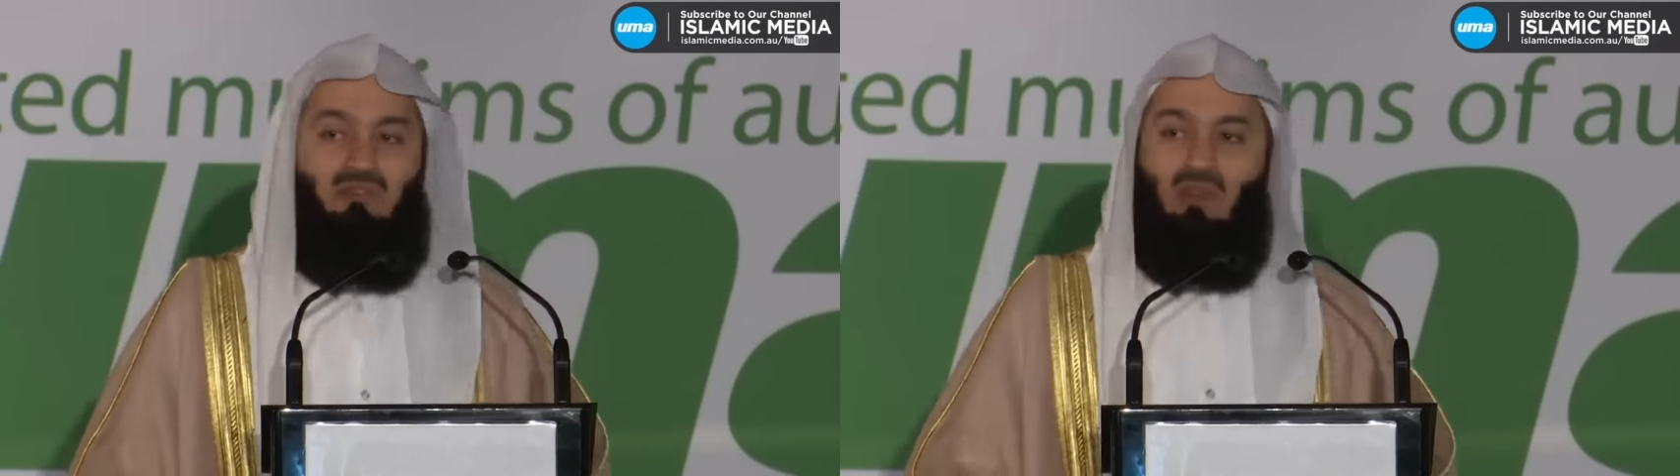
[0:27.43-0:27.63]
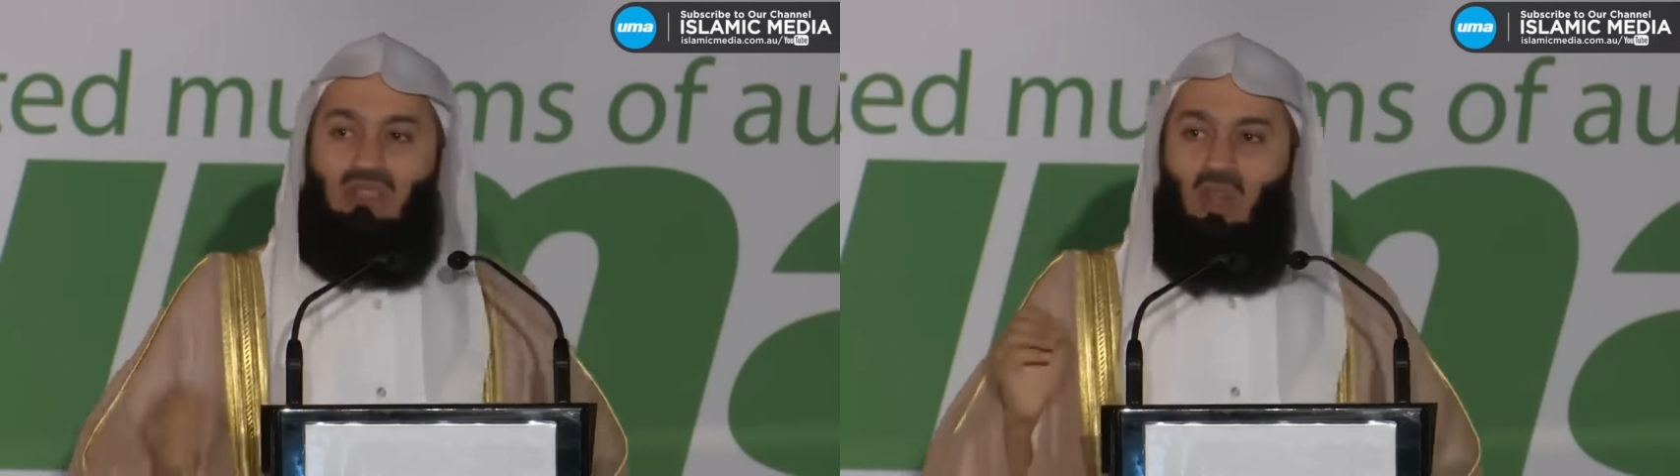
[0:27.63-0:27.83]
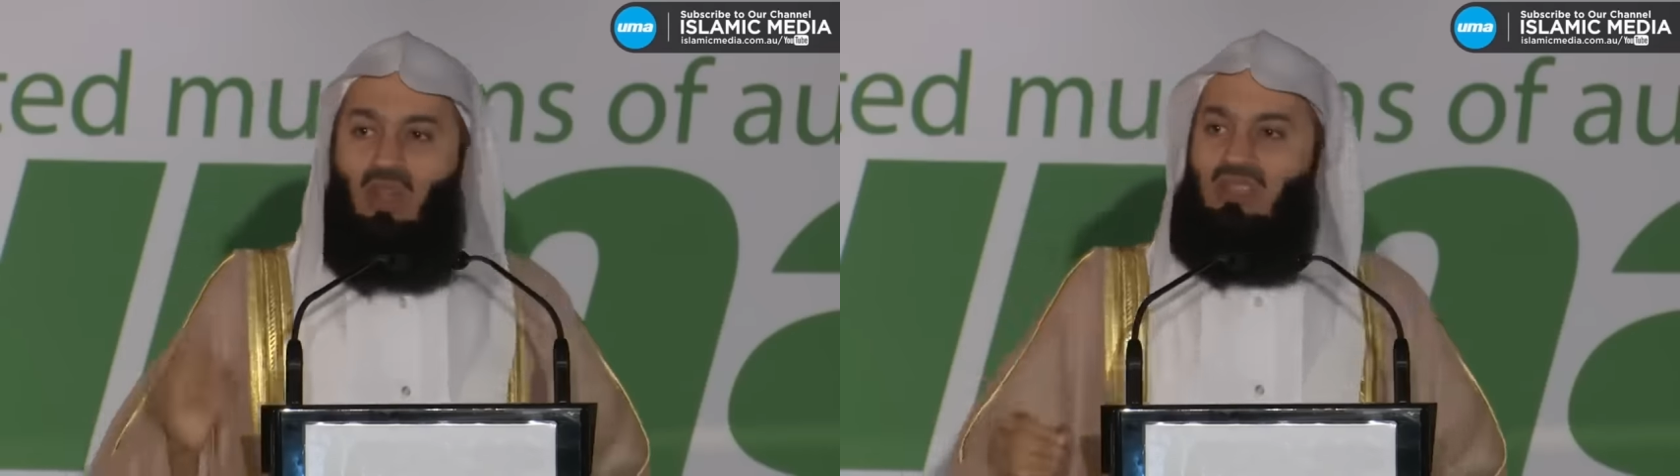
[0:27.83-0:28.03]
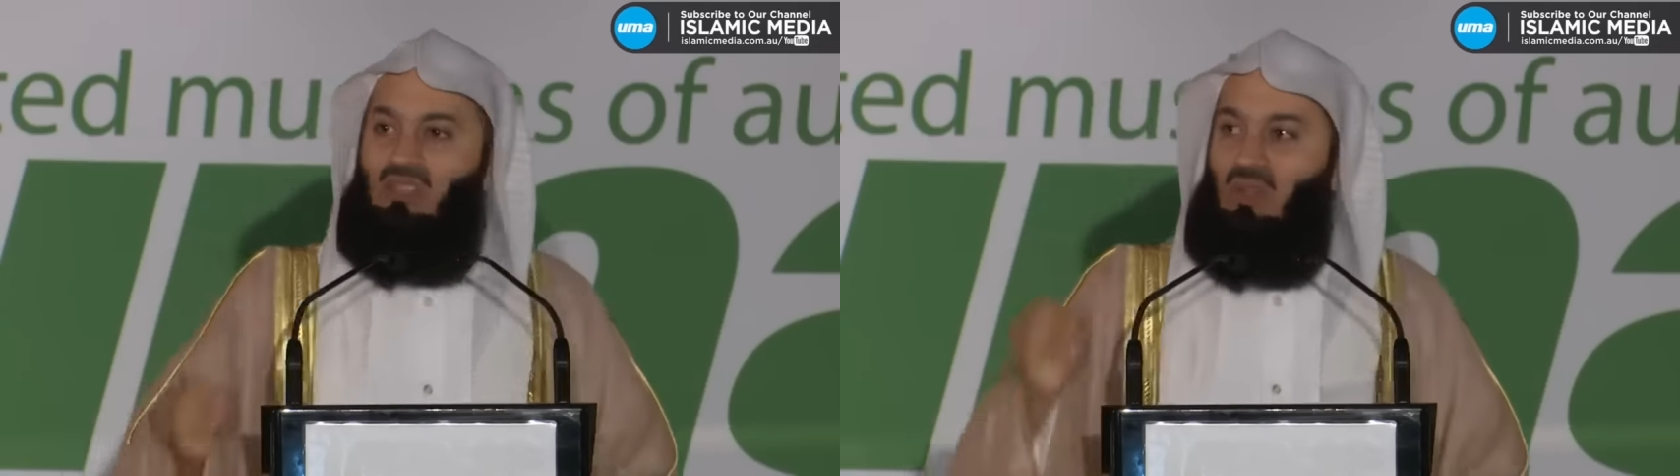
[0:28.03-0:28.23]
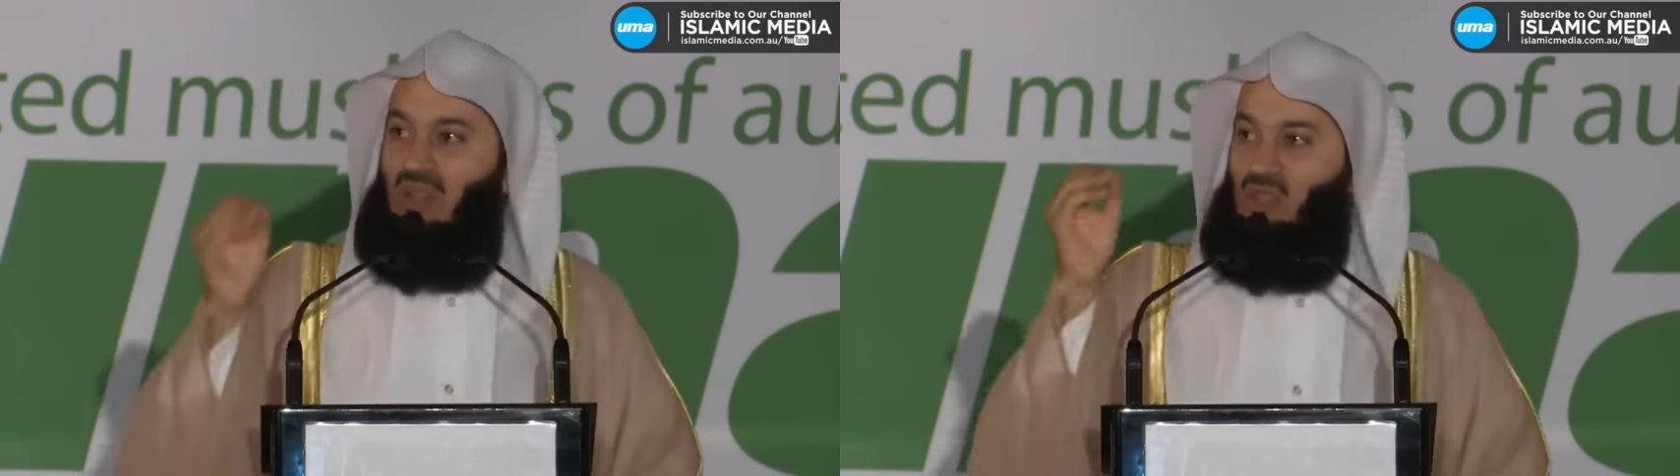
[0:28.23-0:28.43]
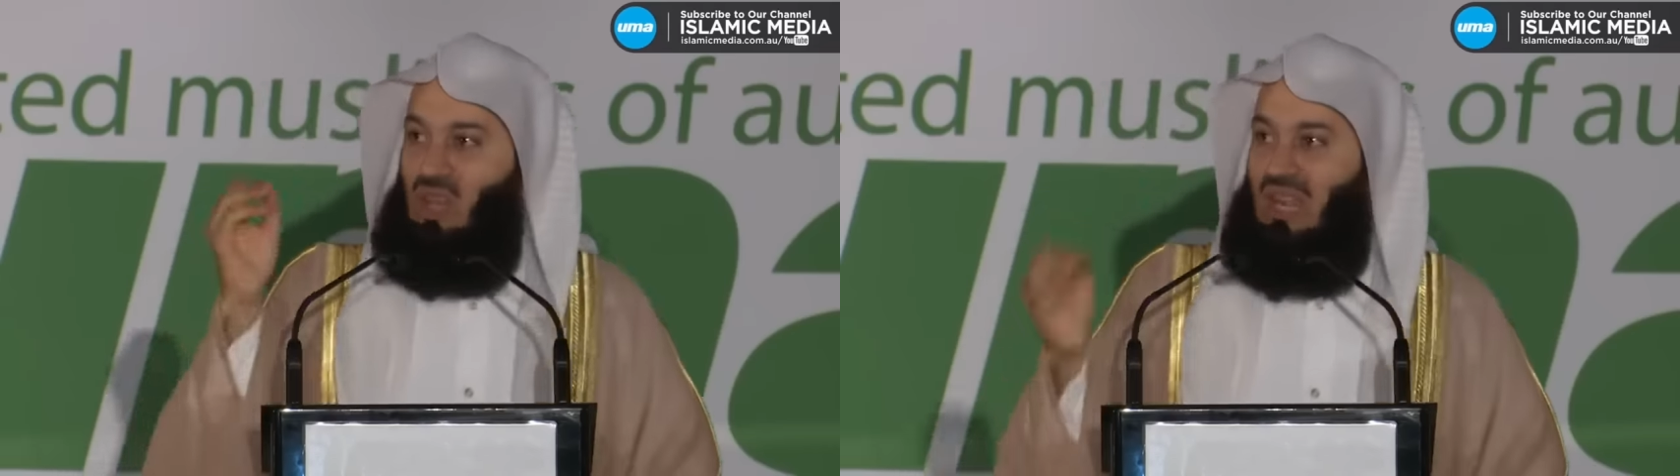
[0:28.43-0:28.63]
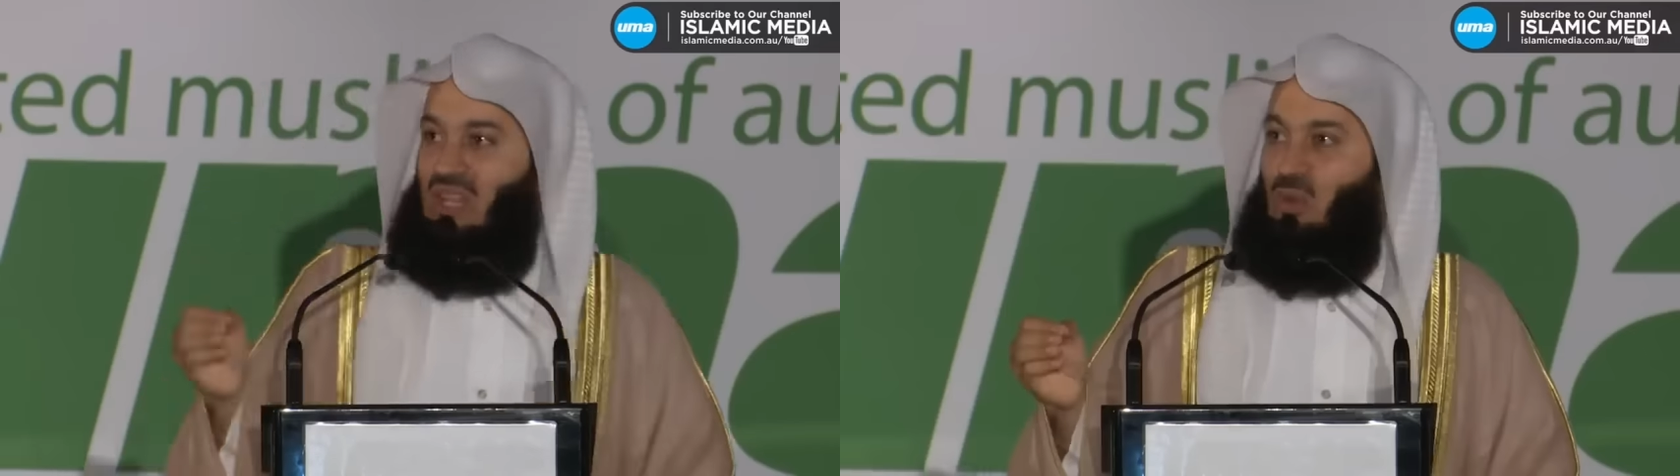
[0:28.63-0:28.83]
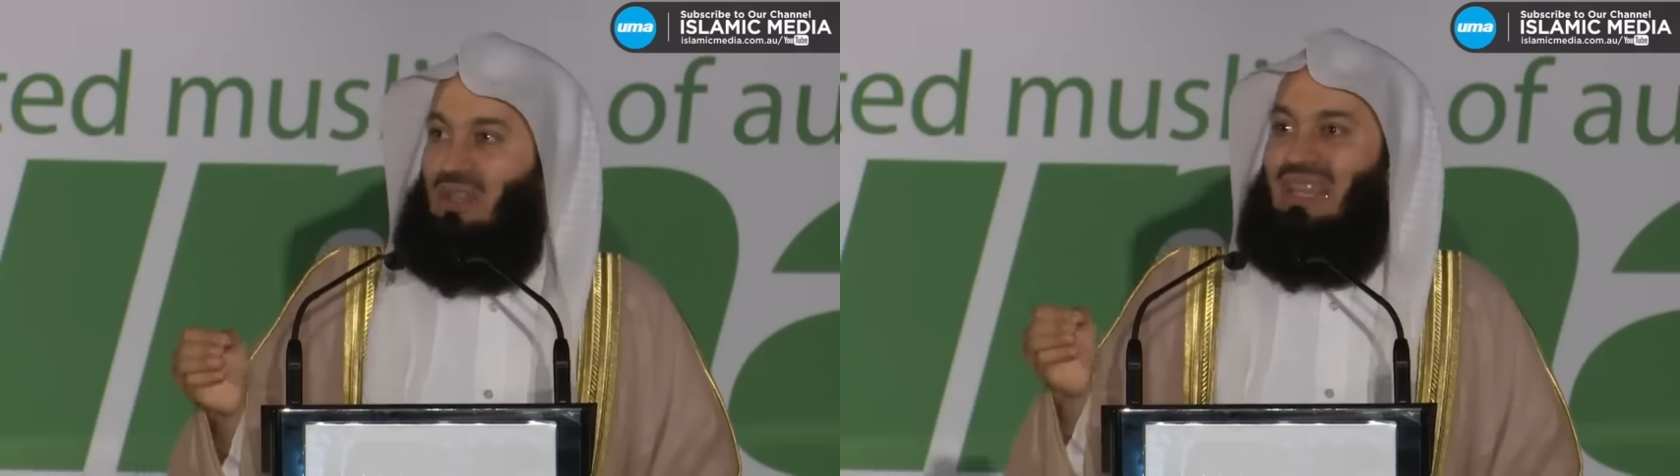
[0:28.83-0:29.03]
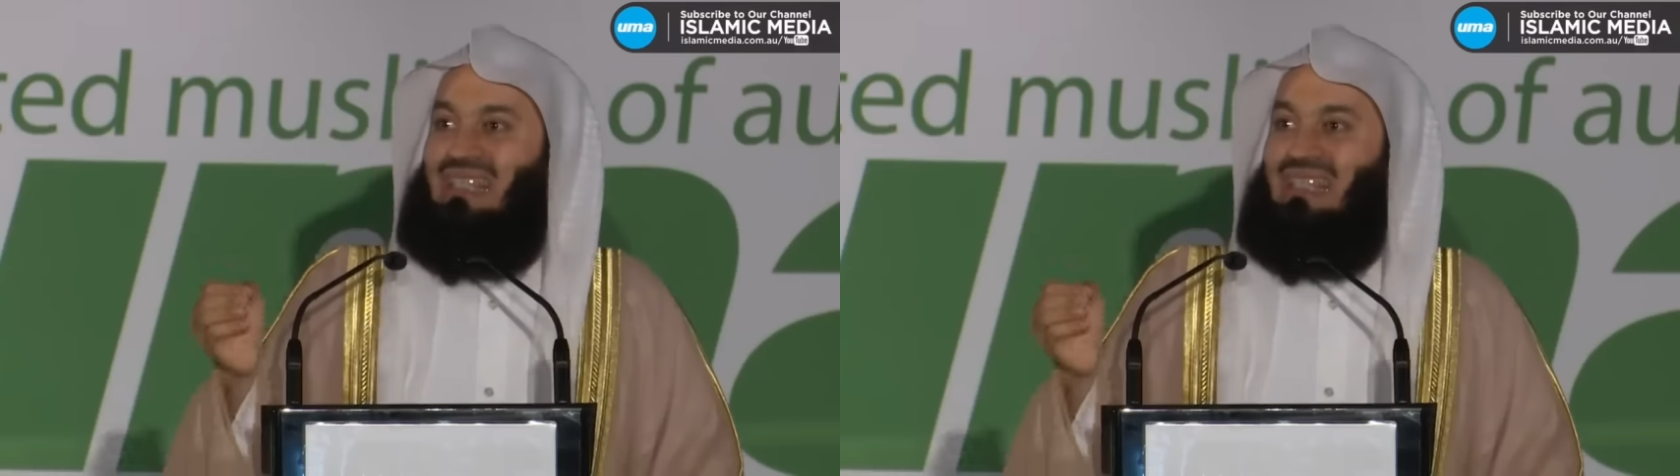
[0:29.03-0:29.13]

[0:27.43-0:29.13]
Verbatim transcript: For as long as you are genuine